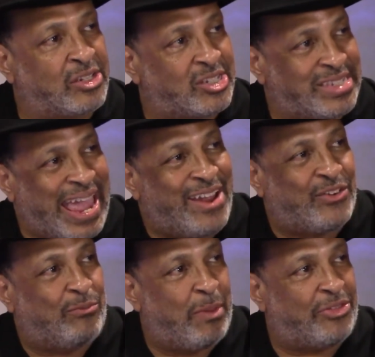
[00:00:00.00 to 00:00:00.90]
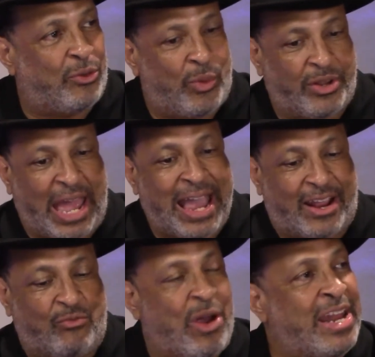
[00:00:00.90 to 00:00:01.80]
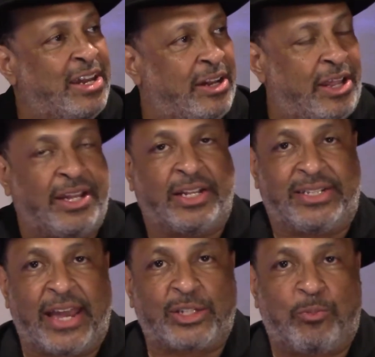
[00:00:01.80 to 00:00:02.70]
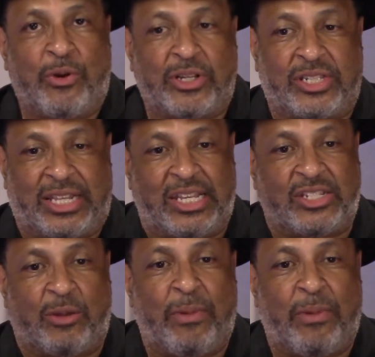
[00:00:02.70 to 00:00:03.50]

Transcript: standard method where I can write it in a textbook and say this is the